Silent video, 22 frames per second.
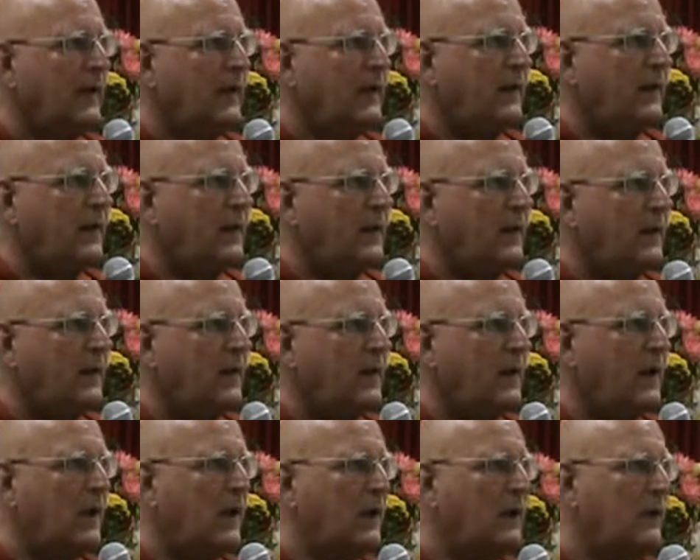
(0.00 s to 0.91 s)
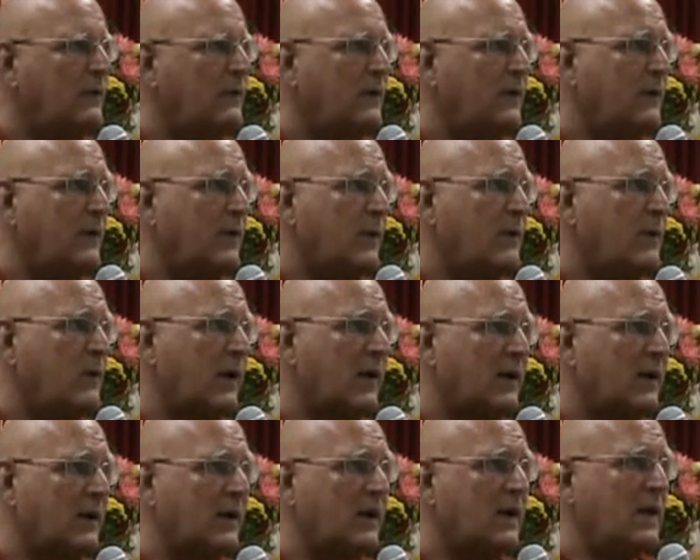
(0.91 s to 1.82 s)
and then sometimes
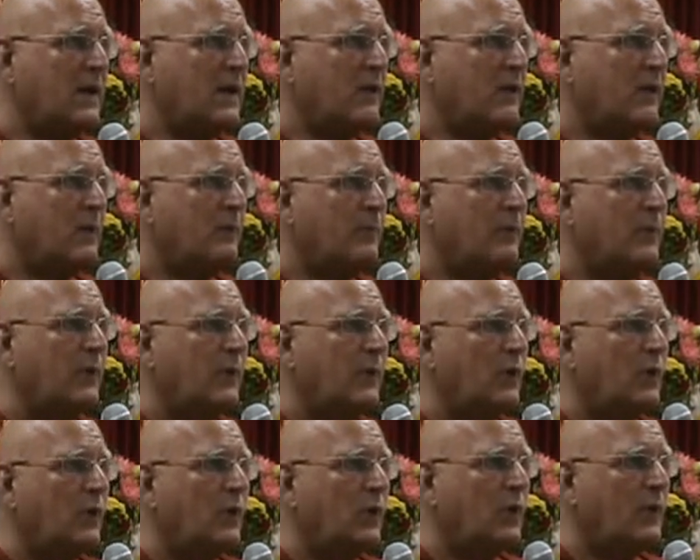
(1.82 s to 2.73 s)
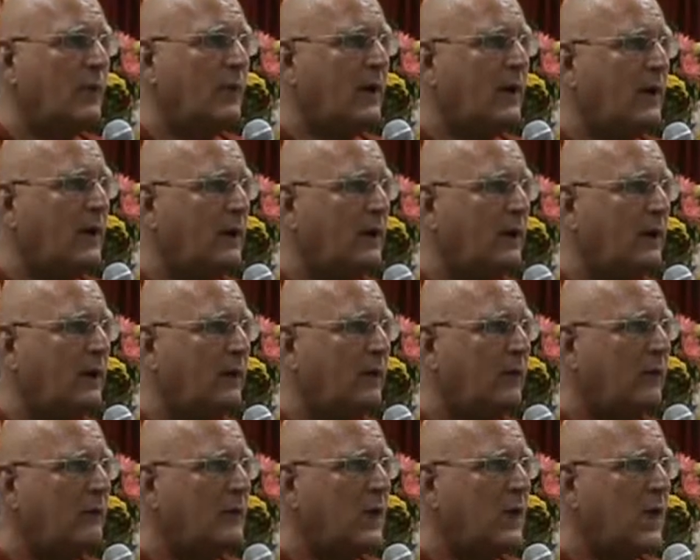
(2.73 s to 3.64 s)
you can clear up your
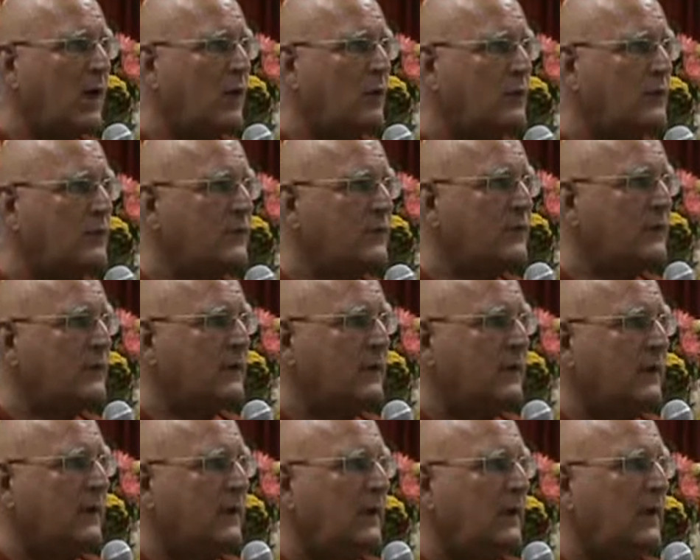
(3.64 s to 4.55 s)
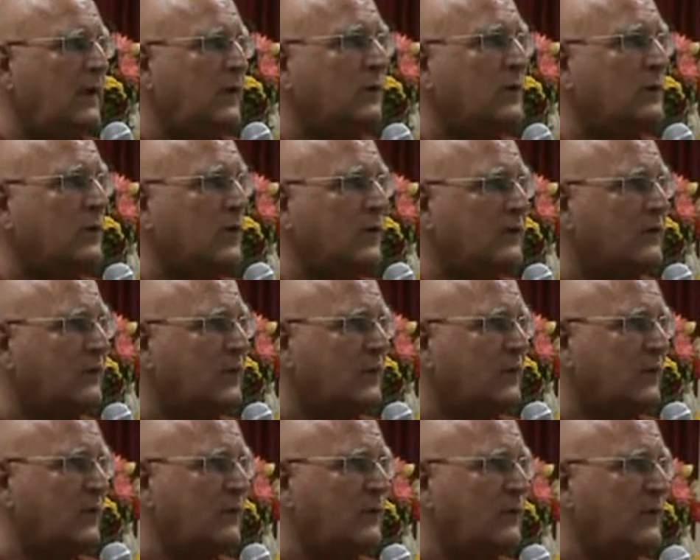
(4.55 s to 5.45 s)
mind of doubts, and you
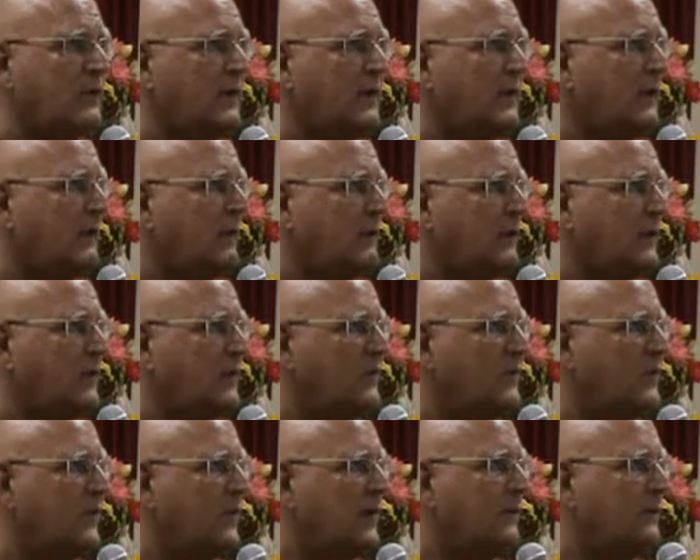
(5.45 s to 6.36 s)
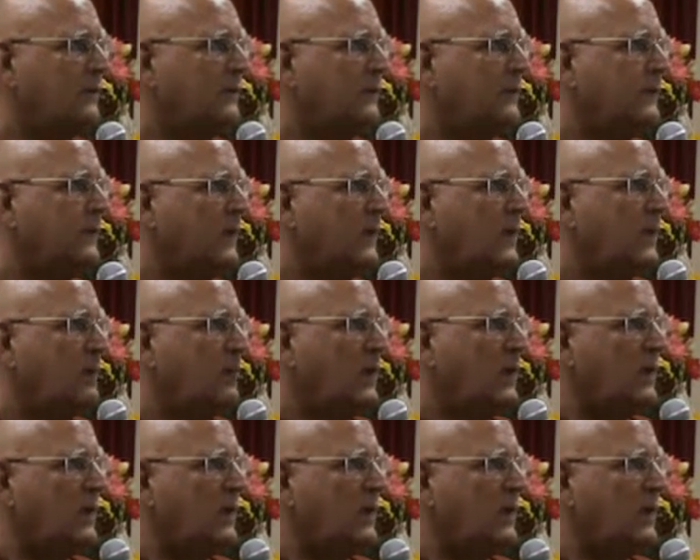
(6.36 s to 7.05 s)
can sometimes see it for yourself.